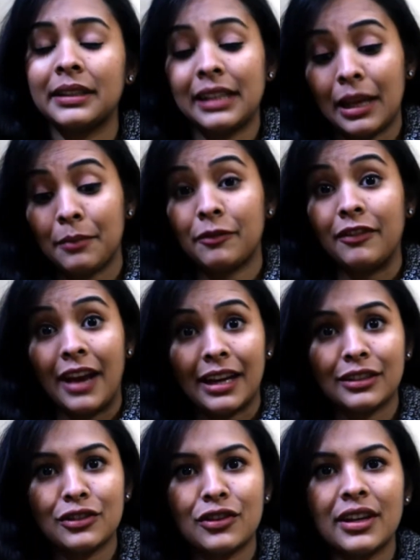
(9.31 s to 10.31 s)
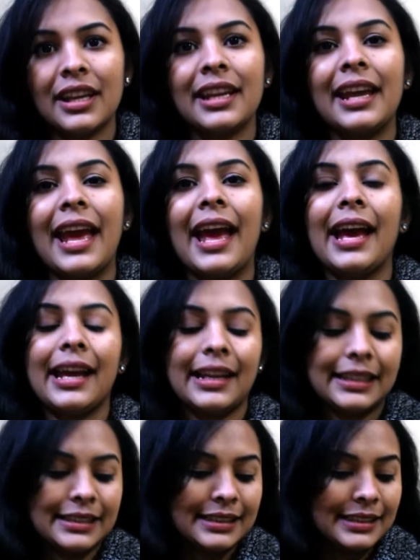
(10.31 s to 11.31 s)
Club Factory
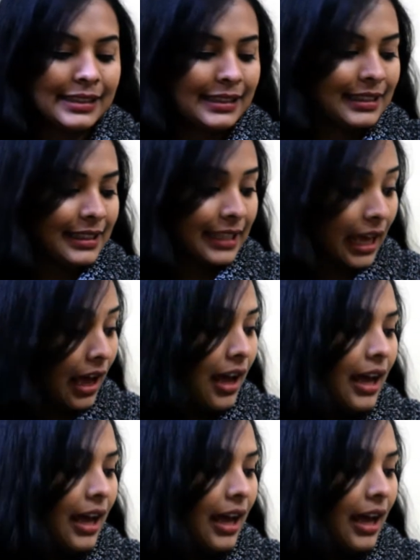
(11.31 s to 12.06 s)
and yeah,